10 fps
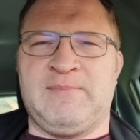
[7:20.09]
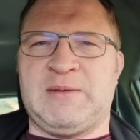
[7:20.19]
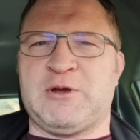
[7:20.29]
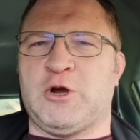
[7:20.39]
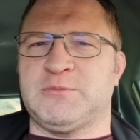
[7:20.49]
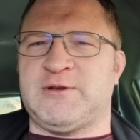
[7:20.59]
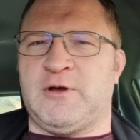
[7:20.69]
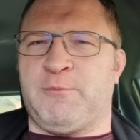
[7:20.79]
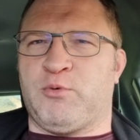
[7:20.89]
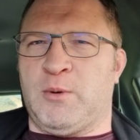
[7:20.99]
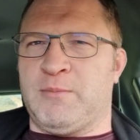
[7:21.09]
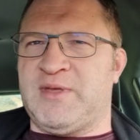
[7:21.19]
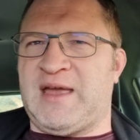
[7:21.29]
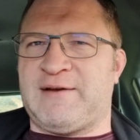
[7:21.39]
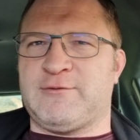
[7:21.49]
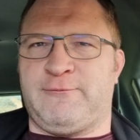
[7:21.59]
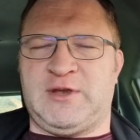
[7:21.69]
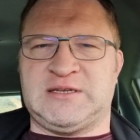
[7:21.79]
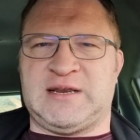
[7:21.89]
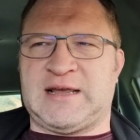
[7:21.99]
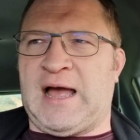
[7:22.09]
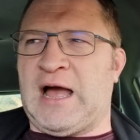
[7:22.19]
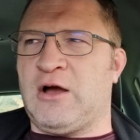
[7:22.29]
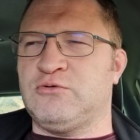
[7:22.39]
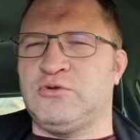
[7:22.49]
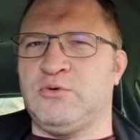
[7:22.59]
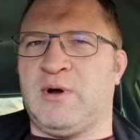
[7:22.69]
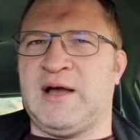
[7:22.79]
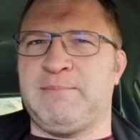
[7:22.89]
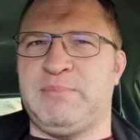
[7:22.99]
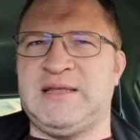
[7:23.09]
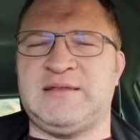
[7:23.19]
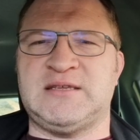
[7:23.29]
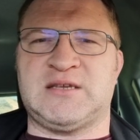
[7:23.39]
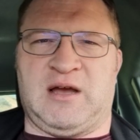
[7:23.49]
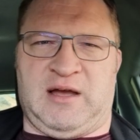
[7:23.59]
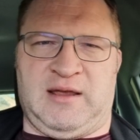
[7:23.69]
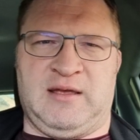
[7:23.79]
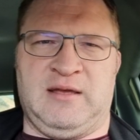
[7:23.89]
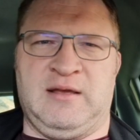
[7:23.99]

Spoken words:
It becomes a problem they have to fix. Like, how do I beat this guy?